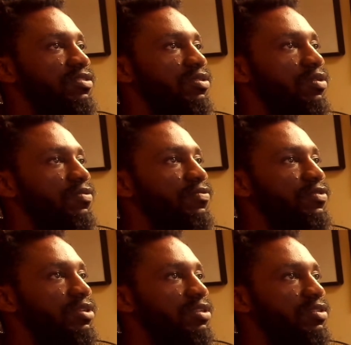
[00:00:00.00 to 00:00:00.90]
there's the
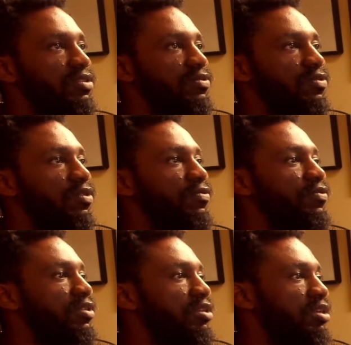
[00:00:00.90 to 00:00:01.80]

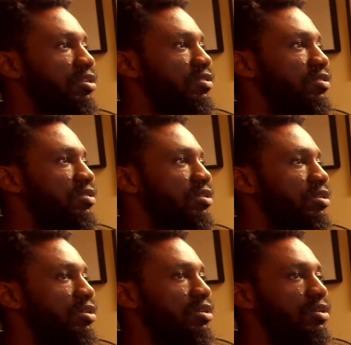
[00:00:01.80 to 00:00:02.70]
config, yes.
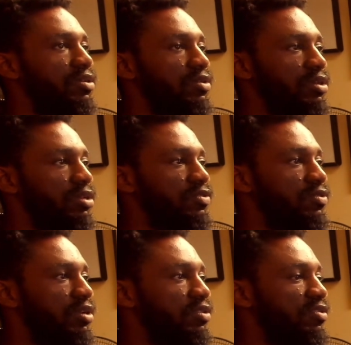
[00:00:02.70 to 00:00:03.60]
Okay,
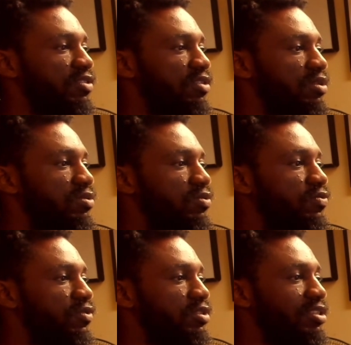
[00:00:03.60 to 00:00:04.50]
so let us actually
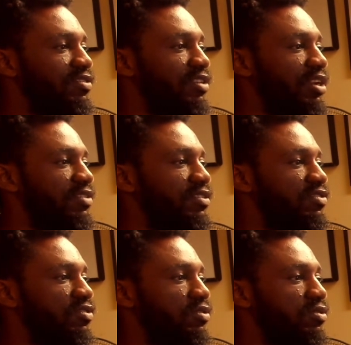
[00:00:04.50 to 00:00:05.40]
look for the
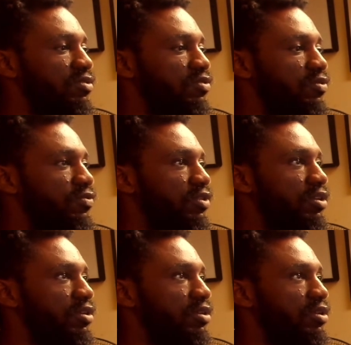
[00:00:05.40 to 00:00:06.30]
initialization so
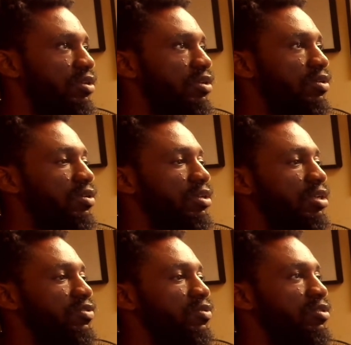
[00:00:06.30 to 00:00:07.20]
far.
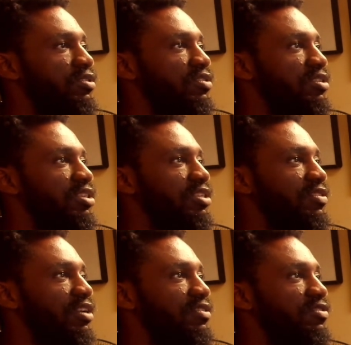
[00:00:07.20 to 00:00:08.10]
Okay, so this is the
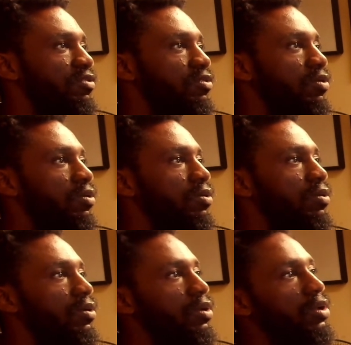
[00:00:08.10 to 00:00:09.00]
initialization
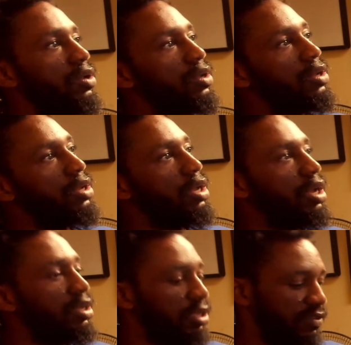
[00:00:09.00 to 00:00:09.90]
call,
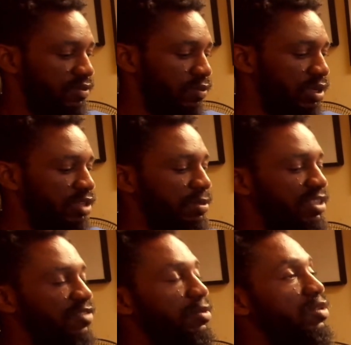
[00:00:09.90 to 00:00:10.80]
and let's see where
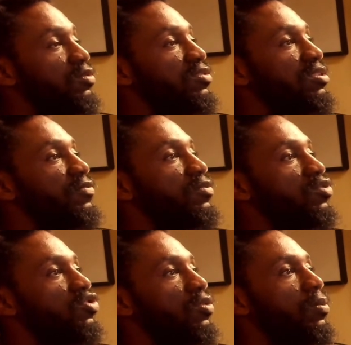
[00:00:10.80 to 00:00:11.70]
it might have been used in the
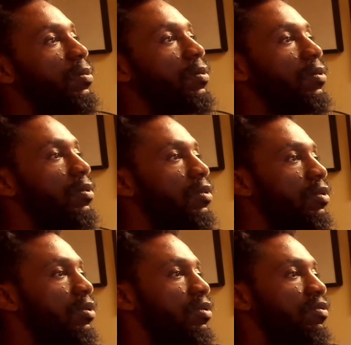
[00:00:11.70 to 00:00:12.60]
future.
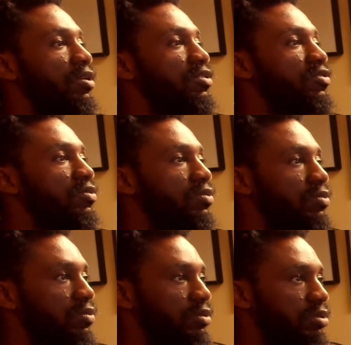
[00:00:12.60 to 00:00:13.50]
Right,
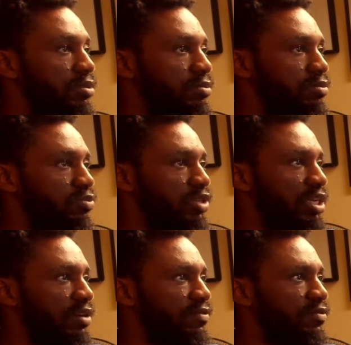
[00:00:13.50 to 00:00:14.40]
so
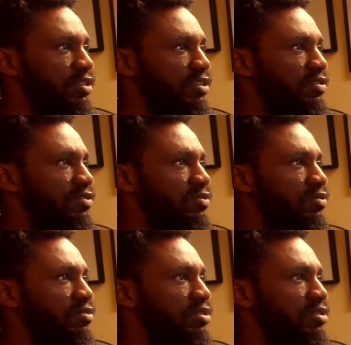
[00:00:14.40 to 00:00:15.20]
we have the